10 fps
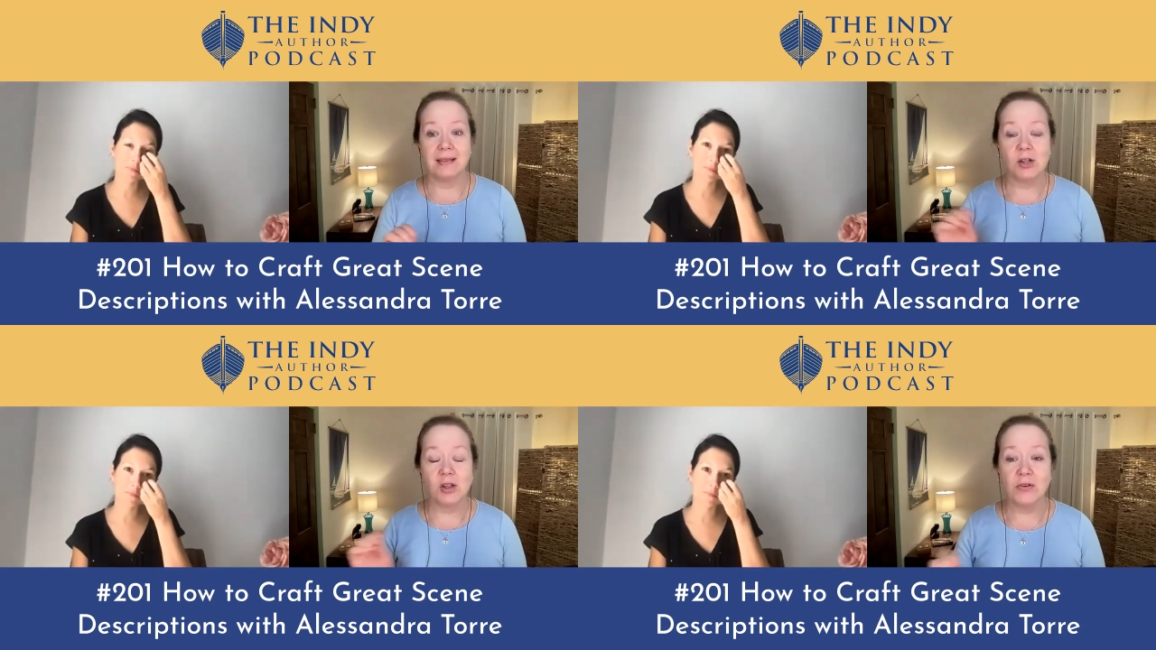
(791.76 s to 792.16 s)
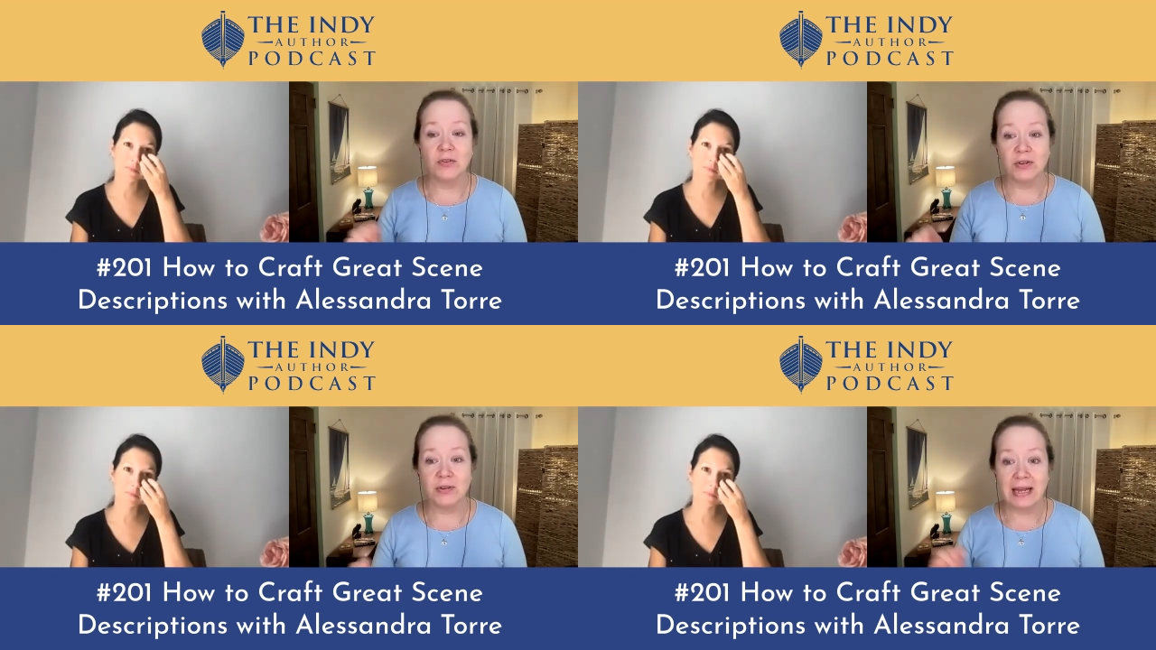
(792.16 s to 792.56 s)
Speaker 1: the
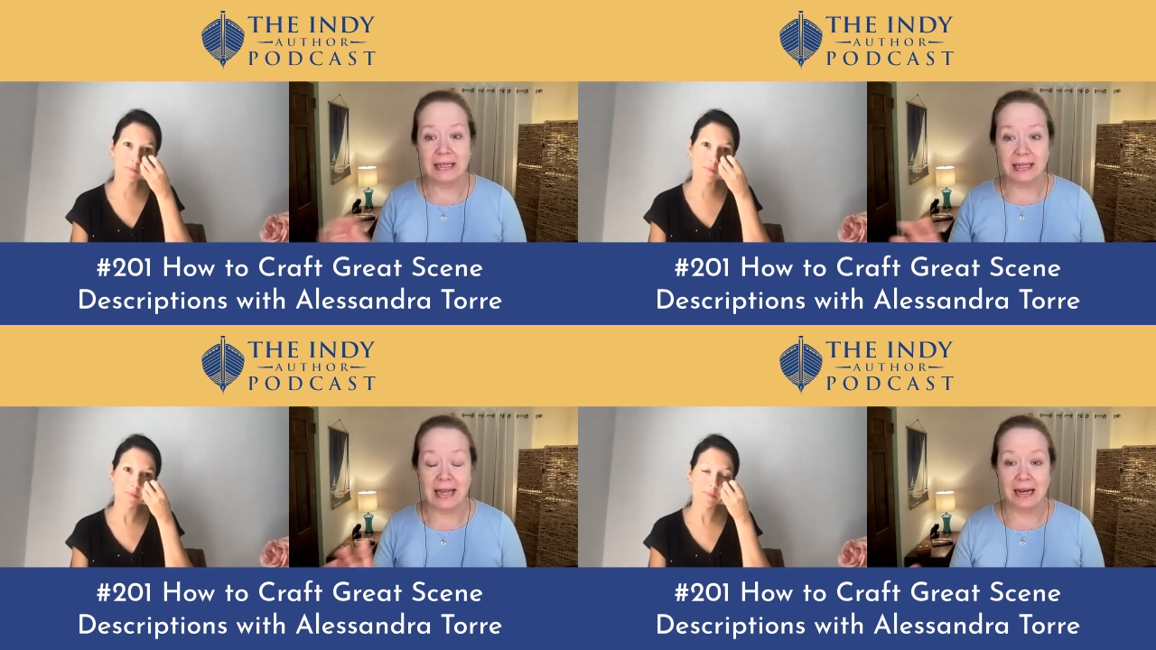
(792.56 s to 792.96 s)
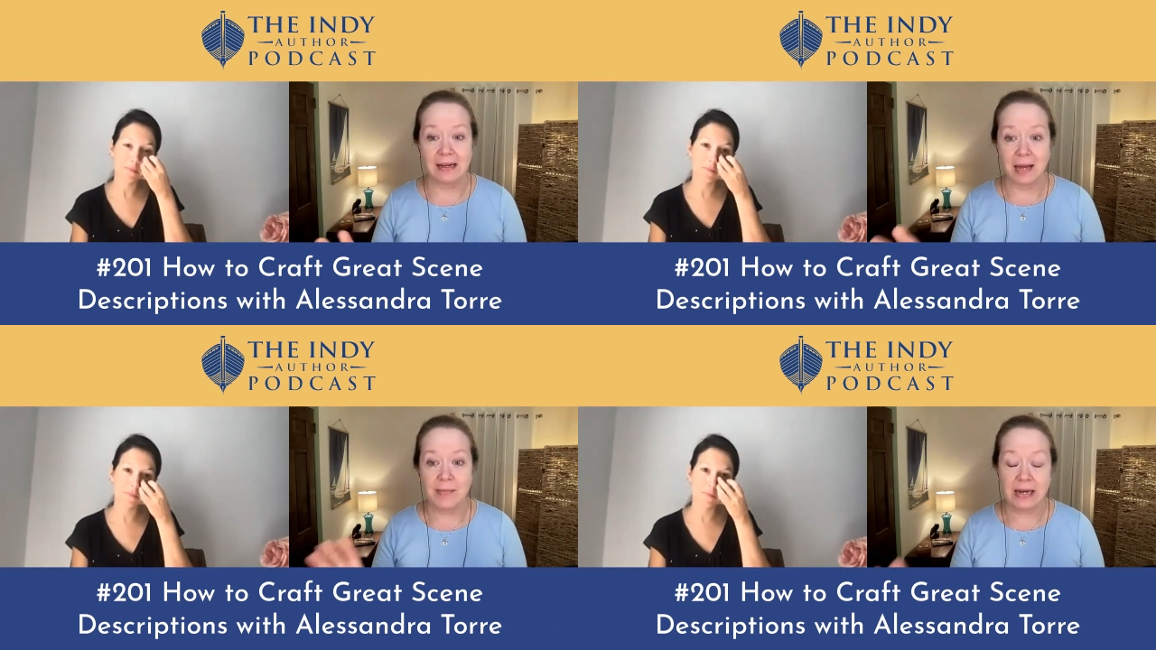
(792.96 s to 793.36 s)
closer you get to
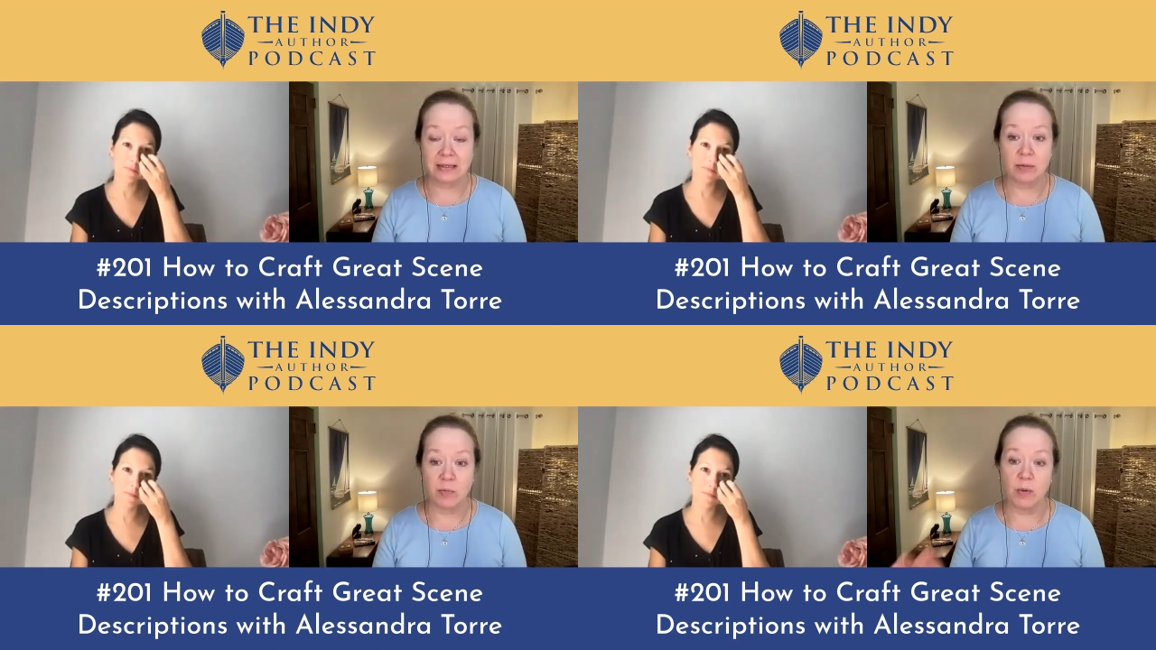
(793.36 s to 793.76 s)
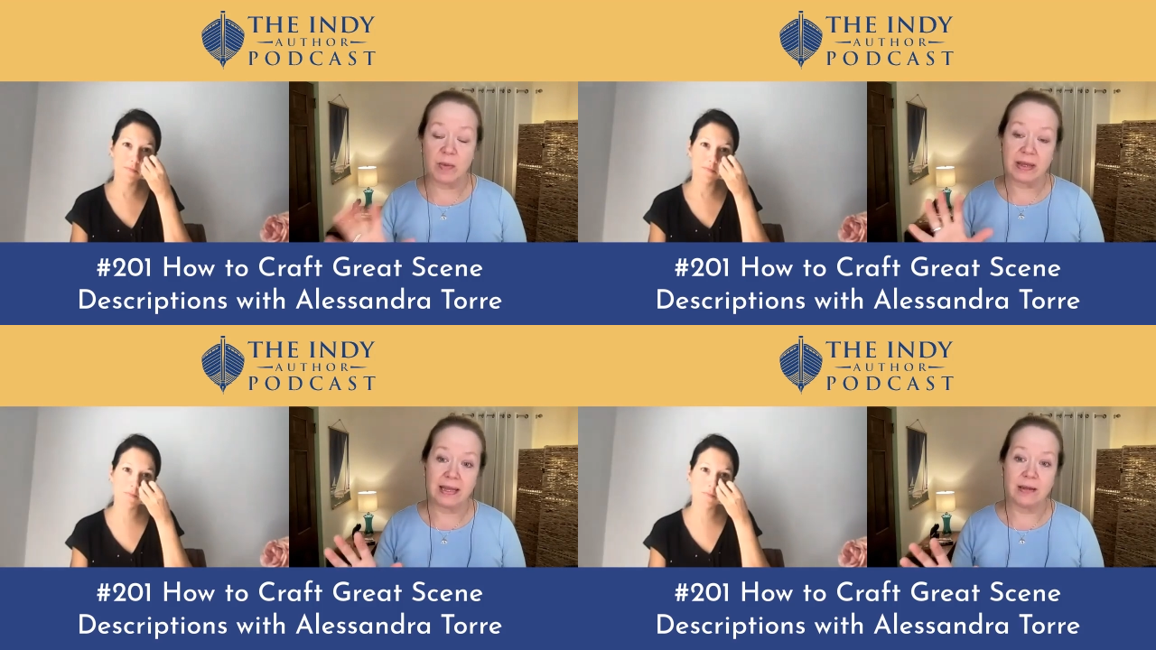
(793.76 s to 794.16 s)
that climactic
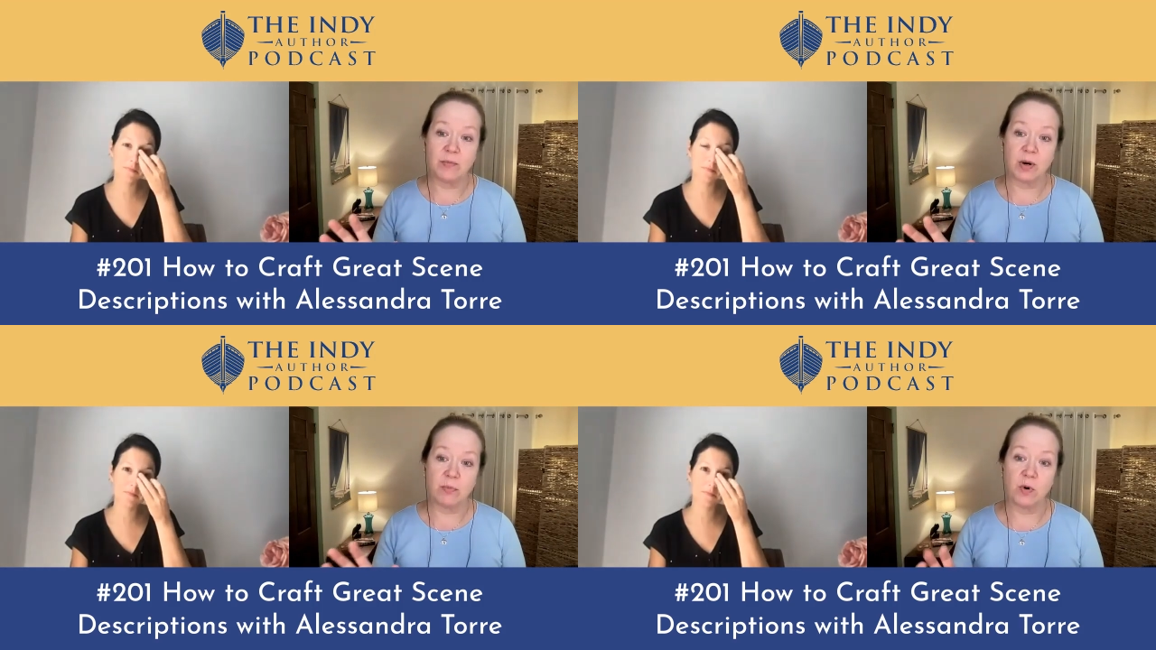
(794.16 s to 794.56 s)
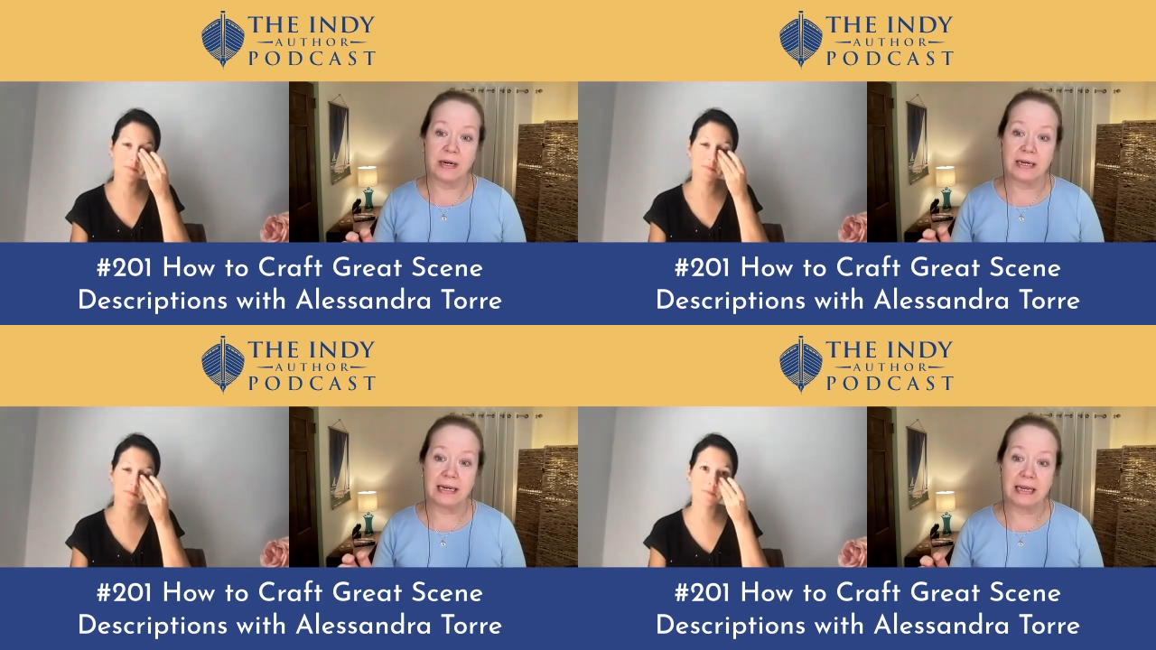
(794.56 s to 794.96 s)
moment then the more
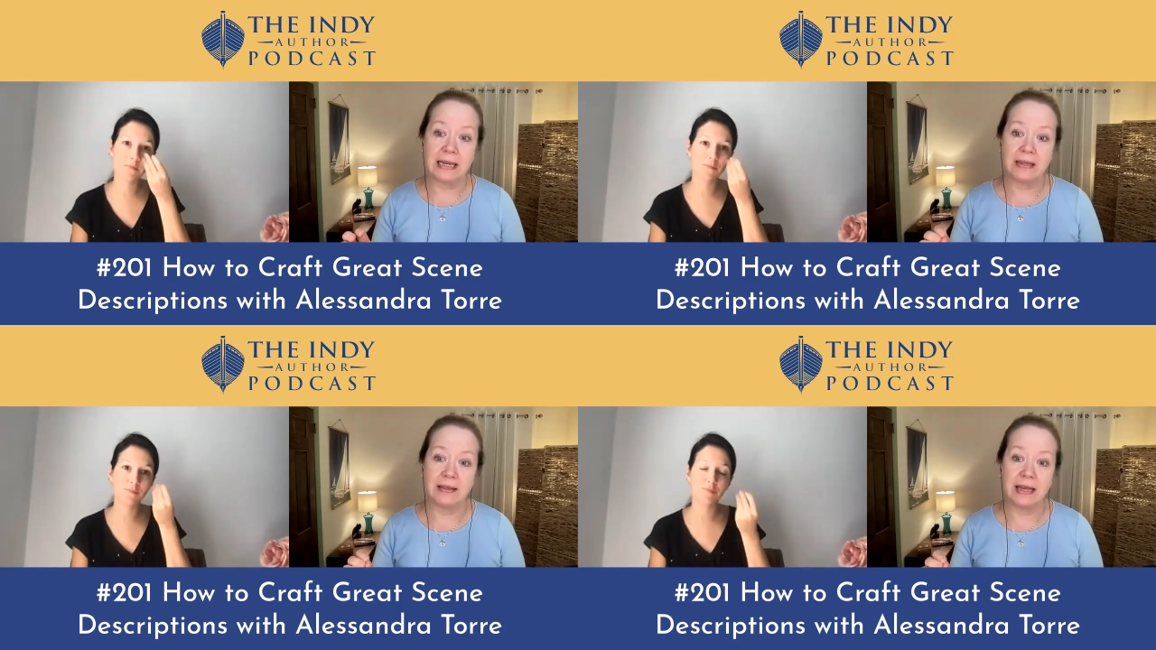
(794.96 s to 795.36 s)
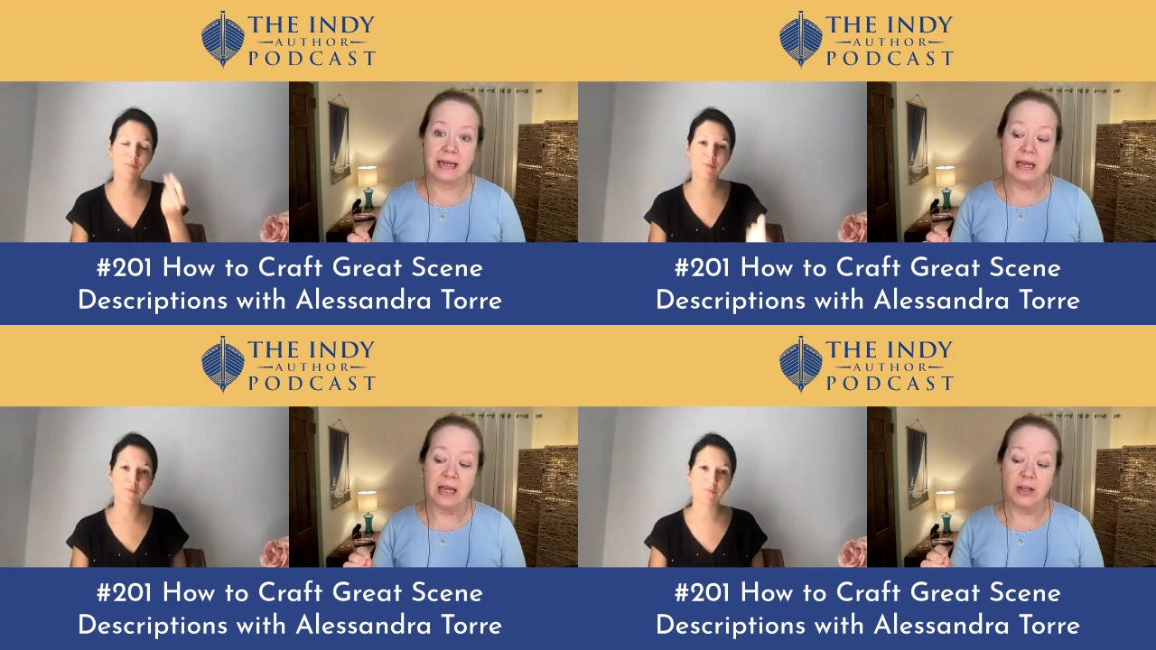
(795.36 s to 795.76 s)
important it
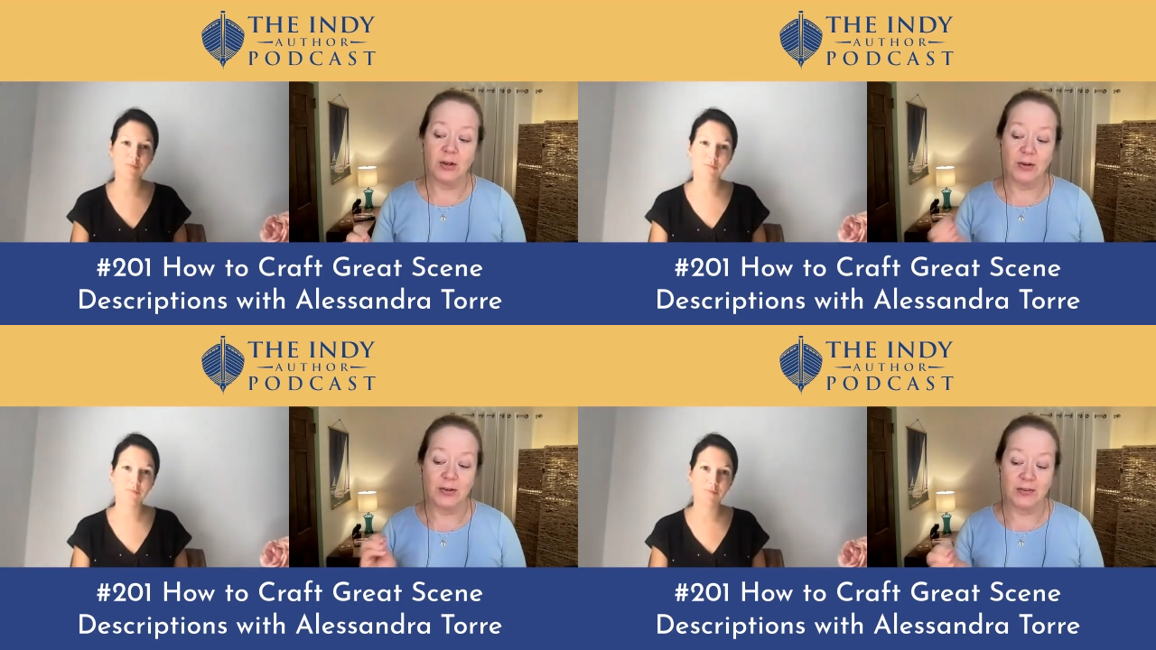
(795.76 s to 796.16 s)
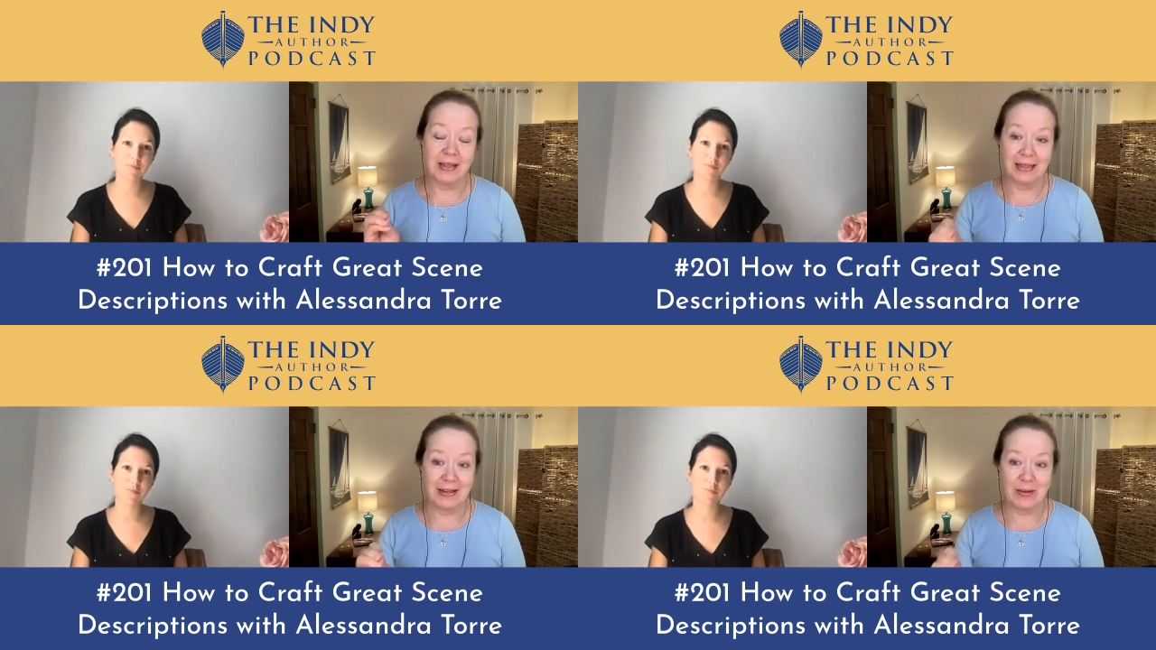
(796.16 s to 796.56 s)
is that you're
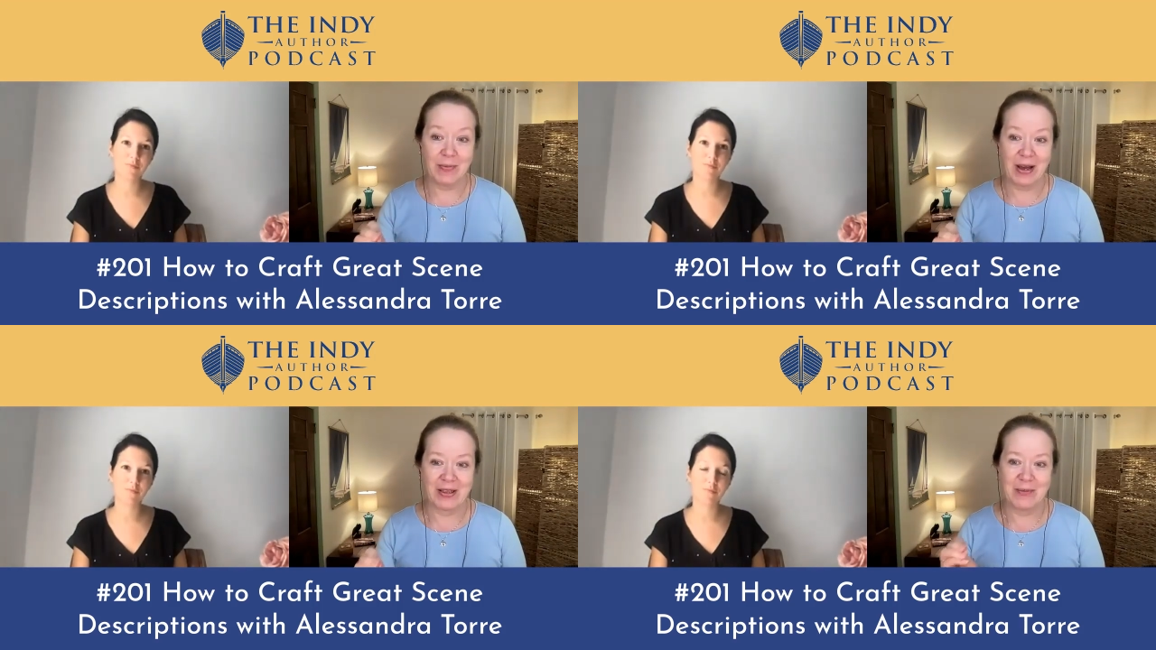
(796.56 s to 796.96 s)
using the least